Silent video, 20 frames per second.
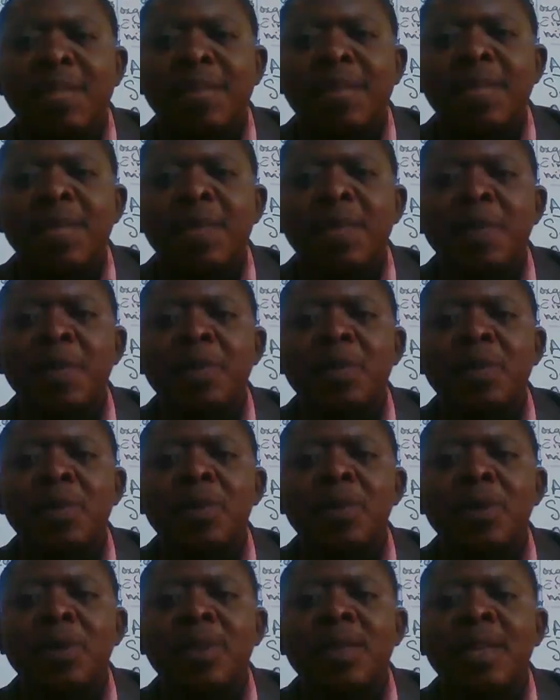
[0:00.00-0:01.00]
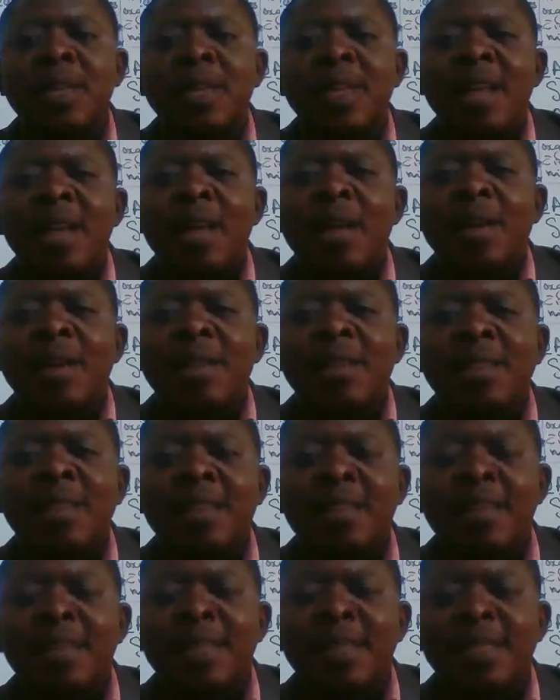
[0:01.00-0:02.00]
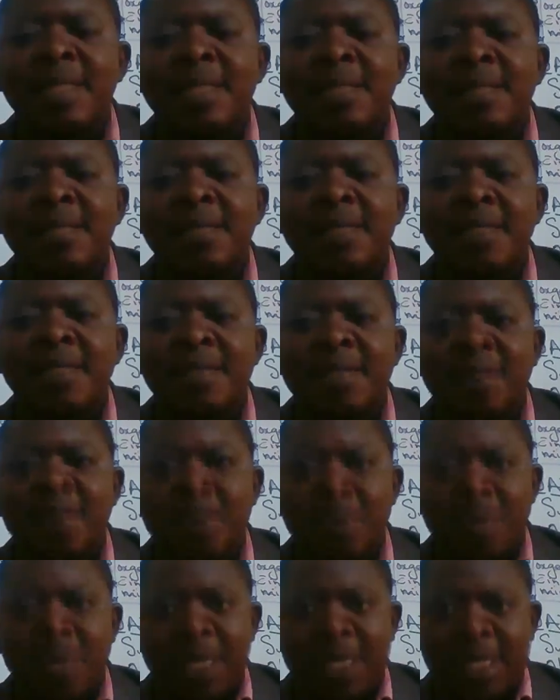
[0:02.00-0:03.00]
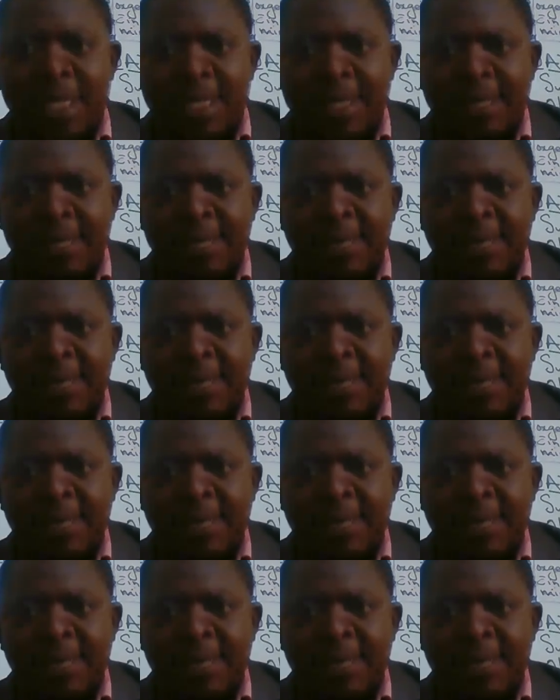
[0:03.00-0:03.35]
meaning we want to look at our summative evaluation.